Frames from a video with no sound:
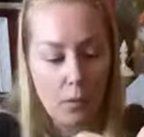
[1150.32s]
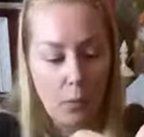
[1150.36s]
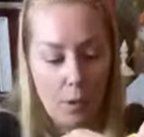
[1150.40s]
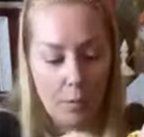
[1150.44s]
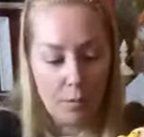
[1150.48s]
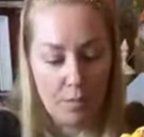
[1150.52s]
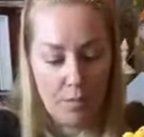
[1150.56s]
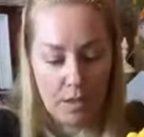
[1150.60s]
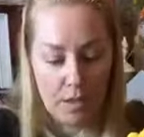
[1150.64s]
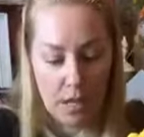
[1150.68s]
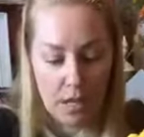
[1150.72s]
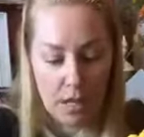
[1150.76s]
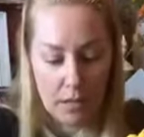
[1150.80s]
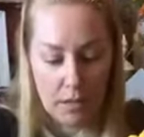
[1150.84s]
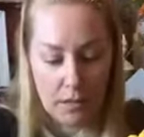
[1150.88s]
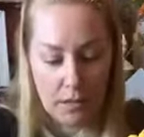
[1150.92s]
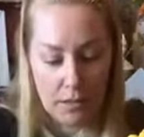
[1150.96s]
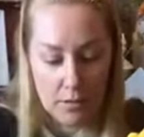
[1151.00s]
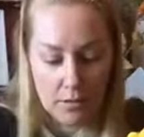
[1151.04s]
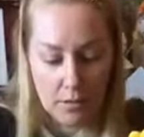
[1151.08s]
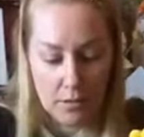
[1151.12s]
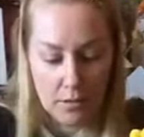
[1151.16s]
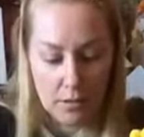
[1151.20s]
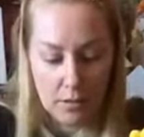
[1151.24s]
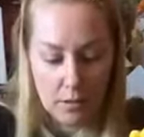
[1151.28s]
website.
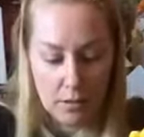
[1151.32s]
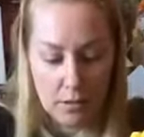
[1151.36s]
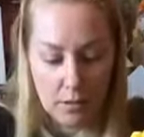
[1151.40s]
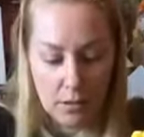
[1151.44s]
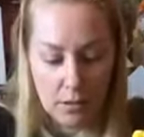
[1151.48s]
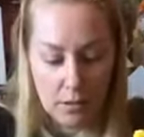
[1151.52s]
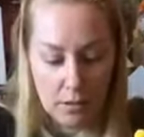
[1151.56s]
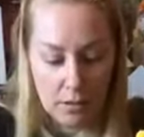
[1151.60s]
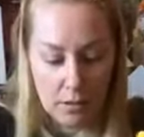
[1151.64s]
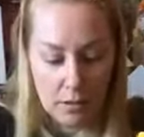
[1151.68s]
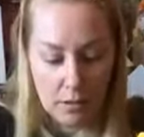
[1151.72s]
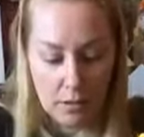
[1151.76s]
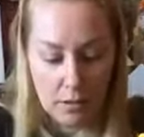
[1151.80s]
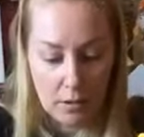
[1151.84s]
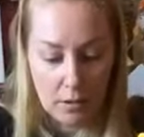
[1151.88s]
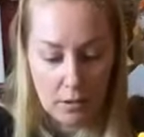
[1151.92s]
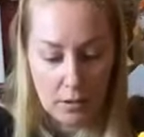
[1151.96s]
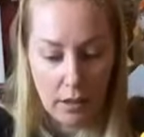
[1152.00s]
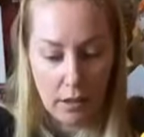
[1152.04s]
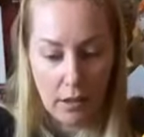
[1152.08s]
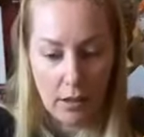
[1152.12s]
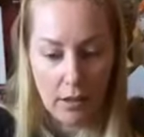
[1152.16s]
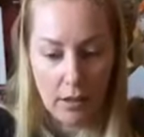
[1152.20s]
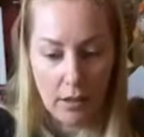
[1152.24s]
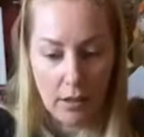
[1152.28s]

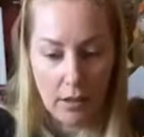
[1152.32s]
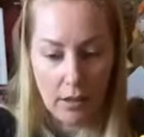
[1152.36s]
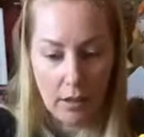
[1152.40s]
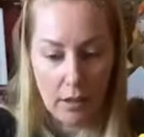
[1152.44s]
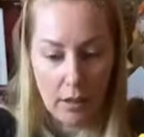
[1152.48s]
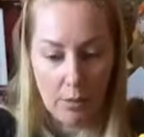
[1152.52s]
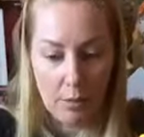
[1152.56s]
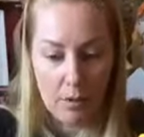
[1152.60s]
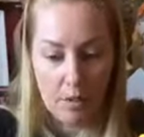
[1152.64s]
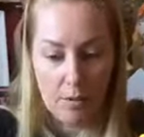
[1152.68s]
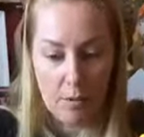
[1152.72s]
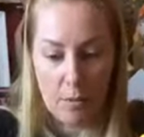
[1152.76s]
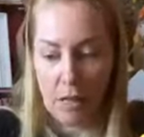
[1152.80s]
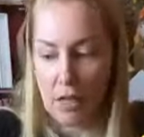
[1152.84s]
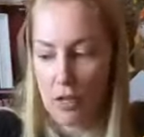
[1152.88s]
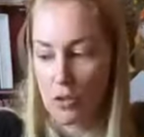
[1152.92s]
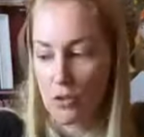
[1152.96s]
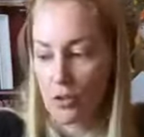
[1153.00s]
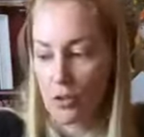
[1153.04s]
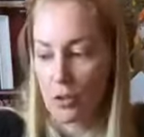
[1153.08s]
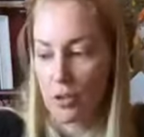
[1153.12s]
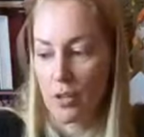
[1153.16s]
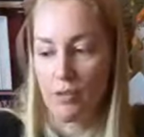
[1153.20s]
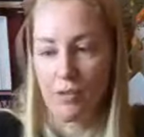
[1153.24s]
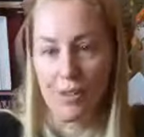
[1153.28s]
Okay, I'm just
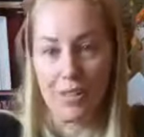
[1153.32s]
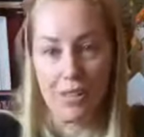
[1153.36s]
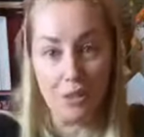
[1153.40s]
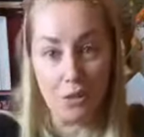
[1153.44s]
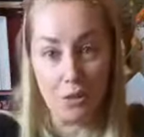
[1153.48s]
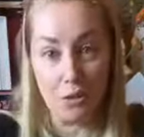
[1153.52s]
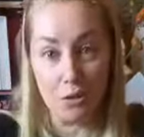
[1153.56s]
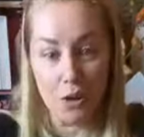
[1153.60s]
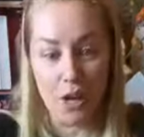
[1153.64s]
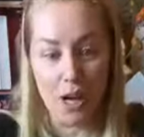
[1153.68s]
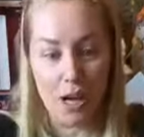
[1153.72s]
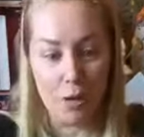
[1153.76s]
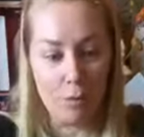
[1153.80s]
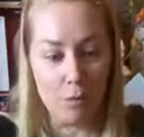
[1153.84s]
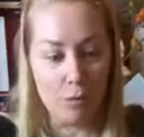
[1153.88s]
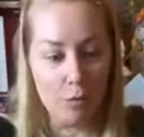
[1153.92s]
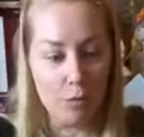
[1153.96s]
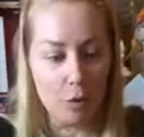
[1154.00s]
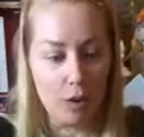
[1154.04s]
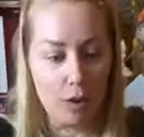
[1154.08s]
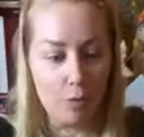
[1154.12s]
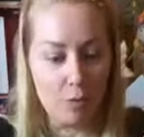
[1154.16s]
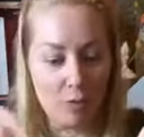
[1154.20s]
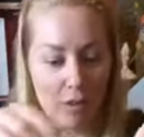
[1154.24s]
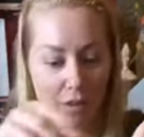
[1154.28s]
making sure everything's dry
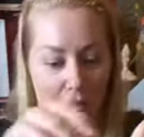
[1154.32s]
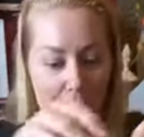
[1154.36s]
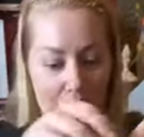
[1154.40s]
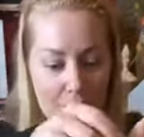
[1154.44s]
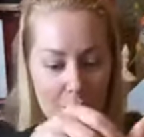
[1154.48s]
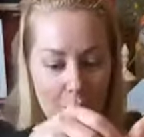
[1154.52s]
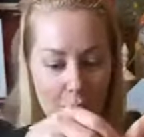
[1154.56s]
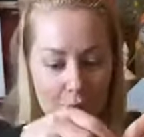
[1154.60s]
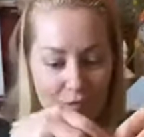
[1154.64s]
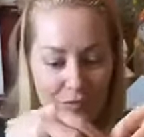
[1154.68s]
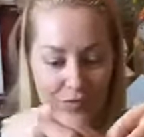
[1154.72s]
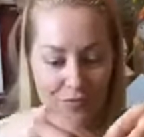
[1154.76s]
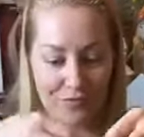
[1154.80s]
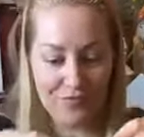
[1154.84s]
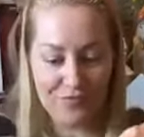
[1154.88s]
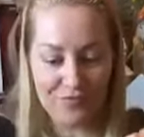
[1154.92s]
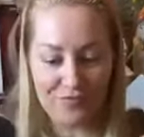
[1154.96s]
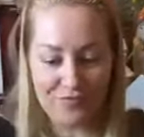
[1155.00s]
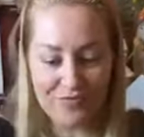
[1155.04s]
before I put this on.